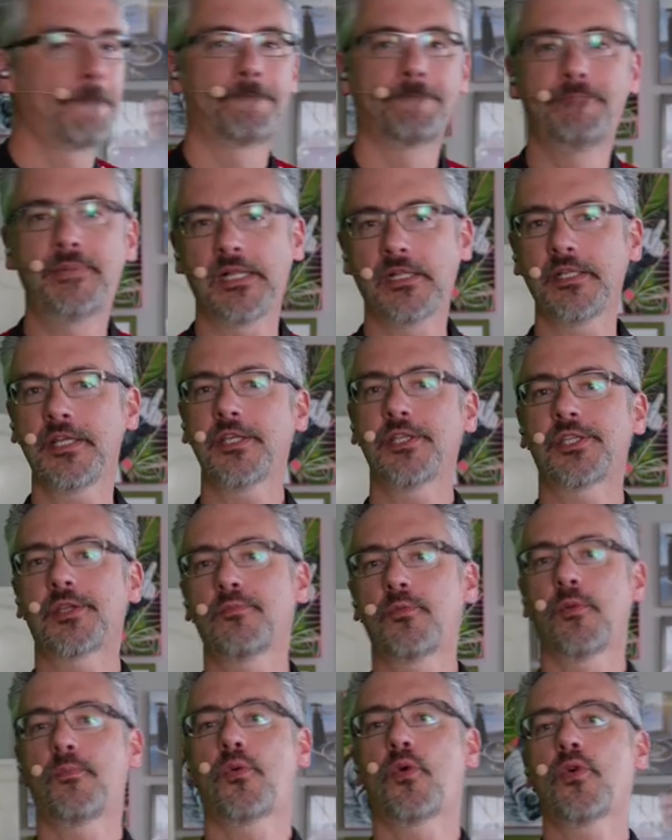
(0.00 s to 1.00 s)
building
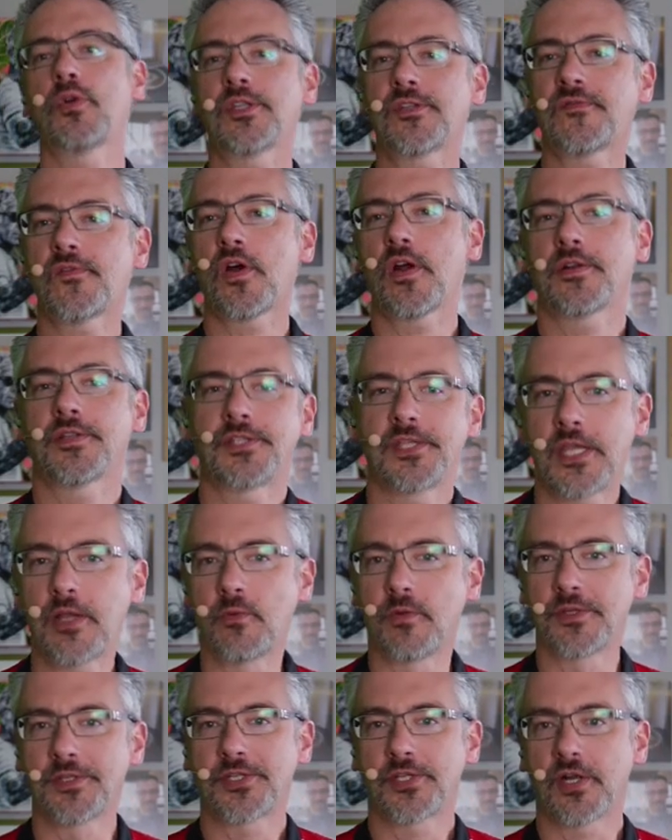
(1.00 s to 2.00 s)
some reports for our
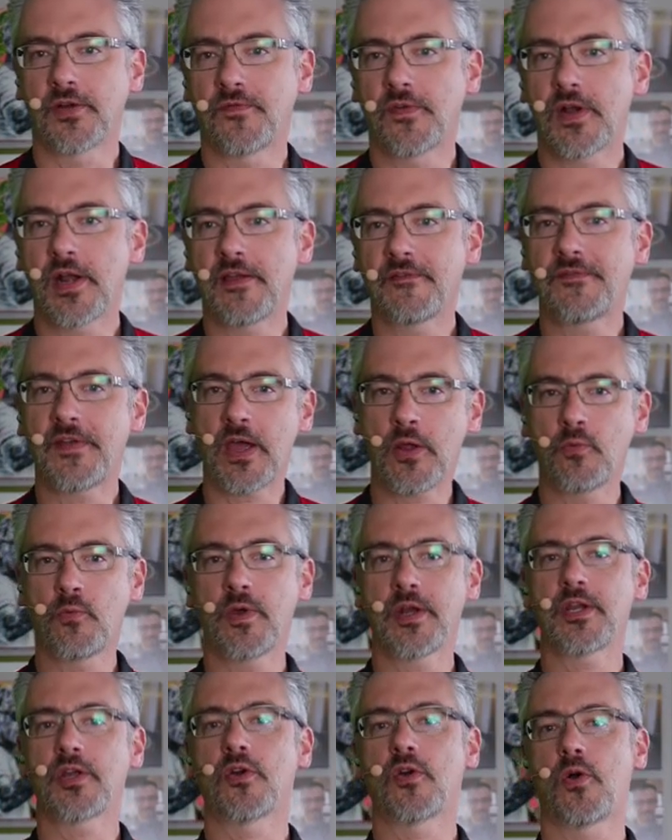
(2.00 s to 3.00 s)
SQL server, and I found
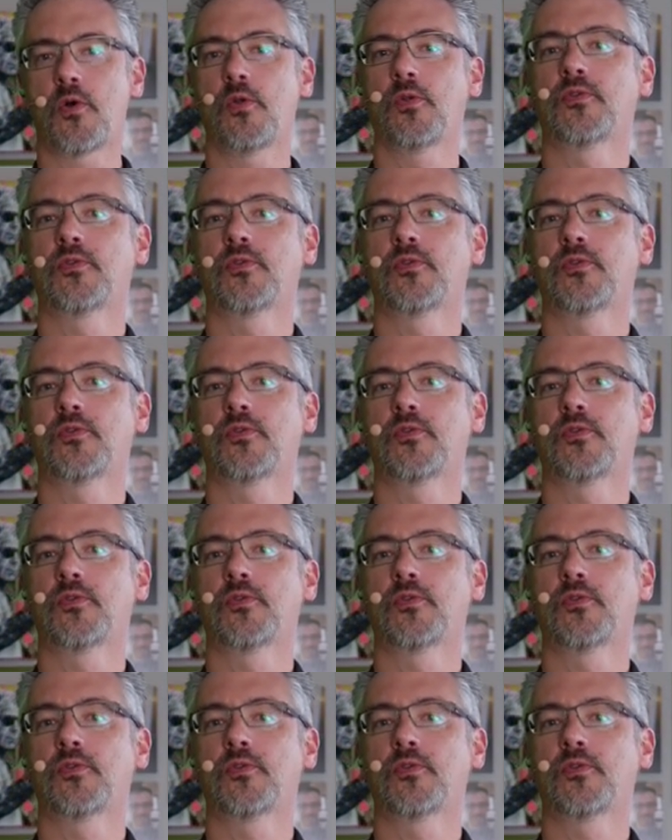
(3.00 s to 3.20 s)
one of your old